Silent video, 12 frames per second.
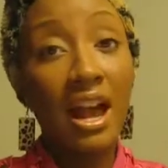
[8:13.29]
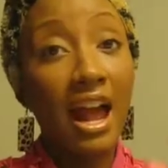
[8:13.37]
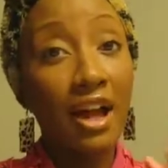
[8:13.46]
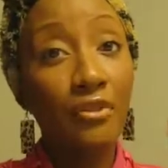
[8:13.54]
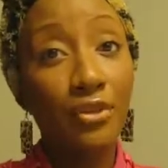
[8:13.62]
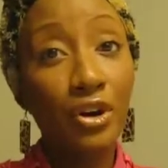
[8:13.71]

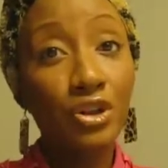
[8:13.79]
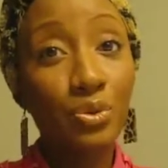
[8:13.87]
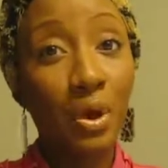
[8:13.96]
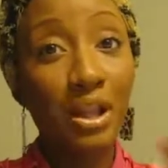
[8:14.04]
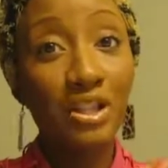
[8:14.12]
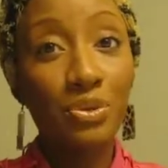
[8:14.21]
At first,
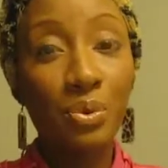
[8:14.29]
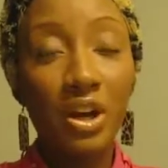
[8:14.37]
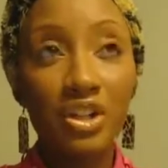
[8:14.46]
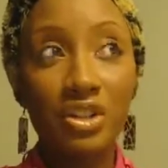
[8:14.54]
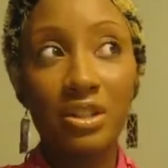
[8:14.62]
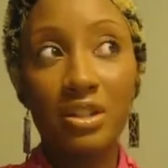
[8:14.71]
while it's
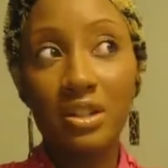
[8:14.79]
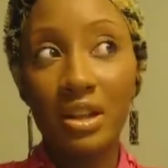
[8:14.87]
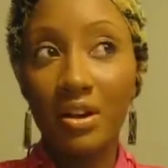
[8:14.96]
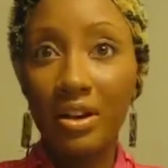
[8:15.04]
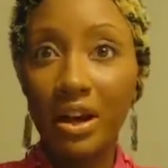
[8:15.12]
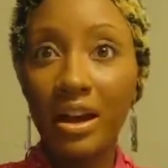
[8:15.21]
wet, you're gonna
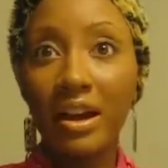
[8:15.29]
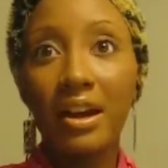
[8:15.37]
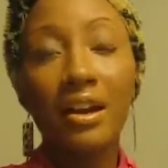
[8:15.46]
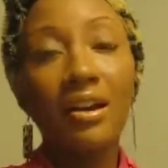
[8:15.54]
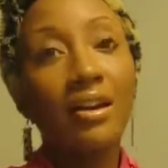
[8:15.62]
say, okay,